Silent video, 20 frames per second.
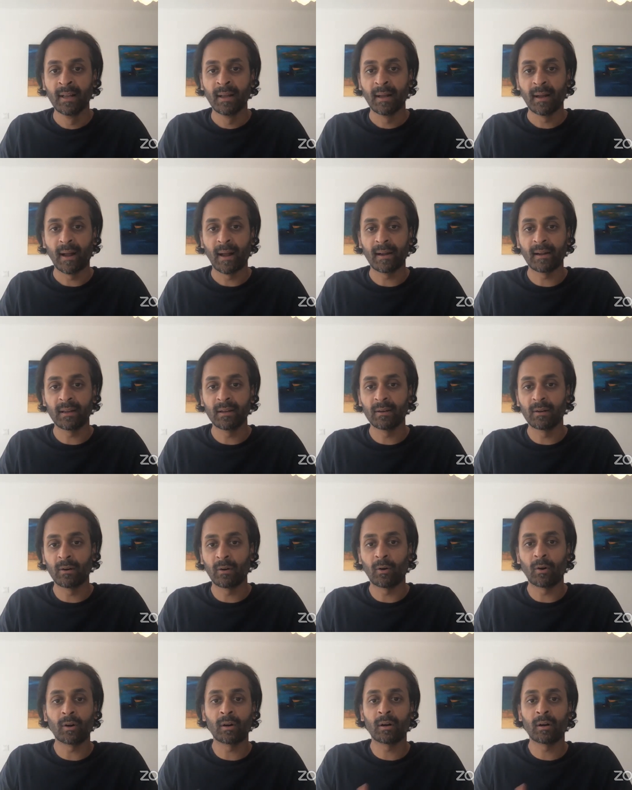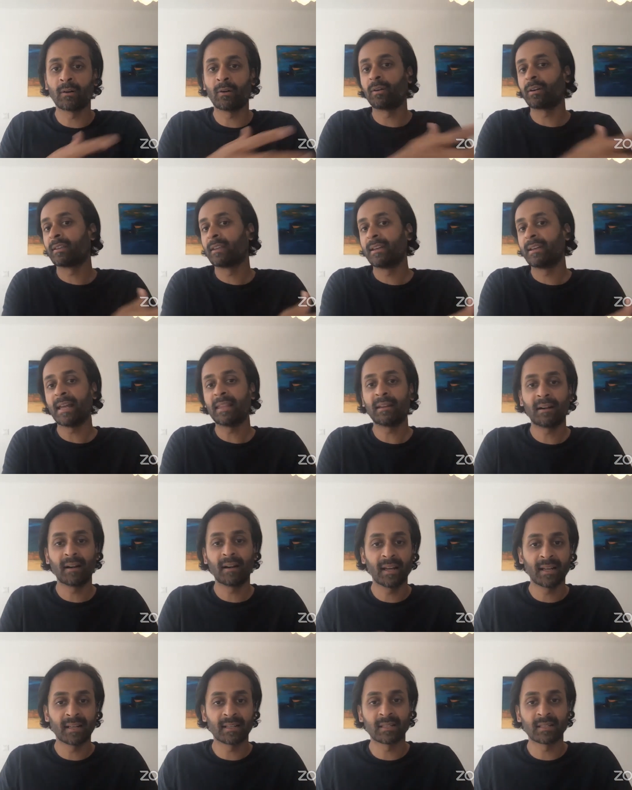and or the
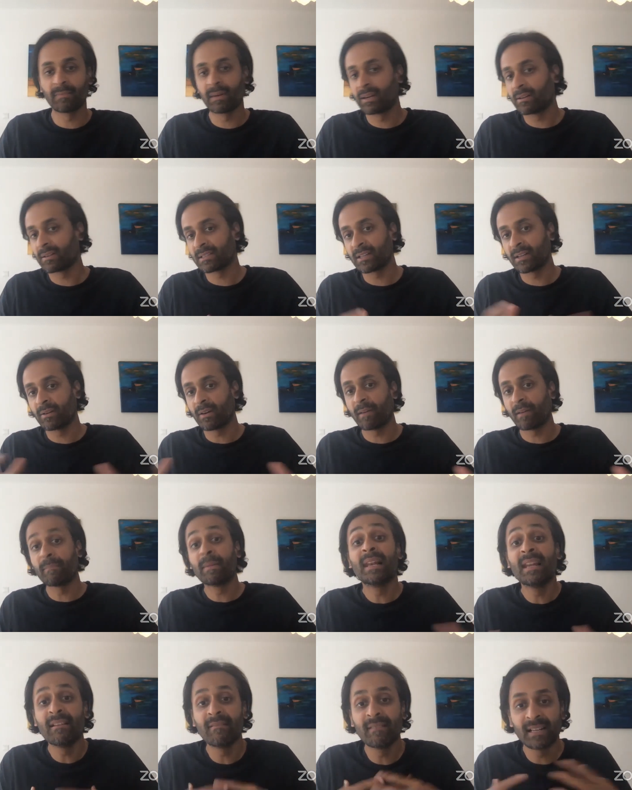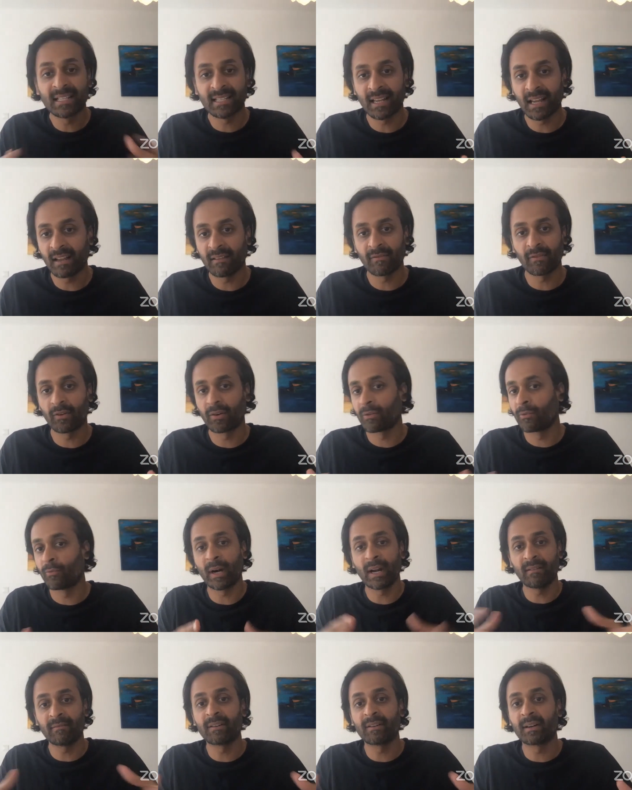Netherlands because I believe it's safe for
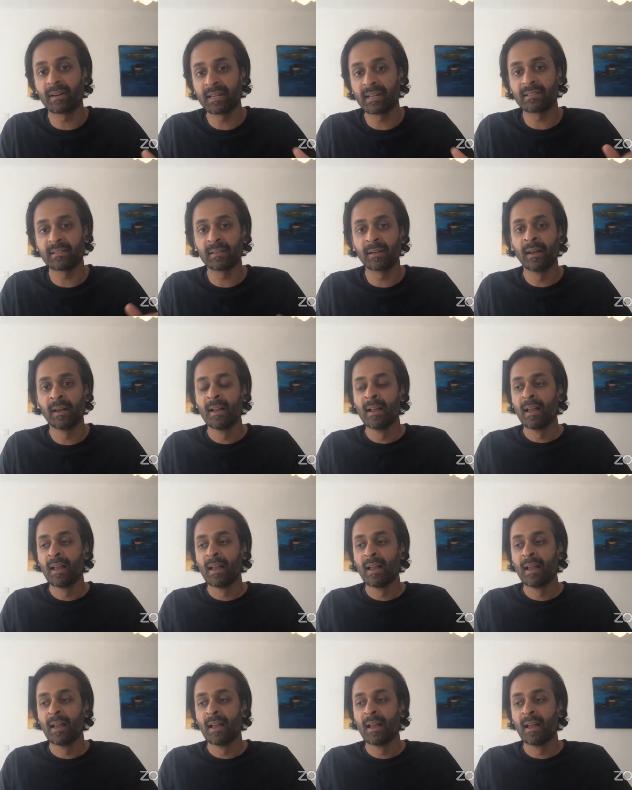whatever reason.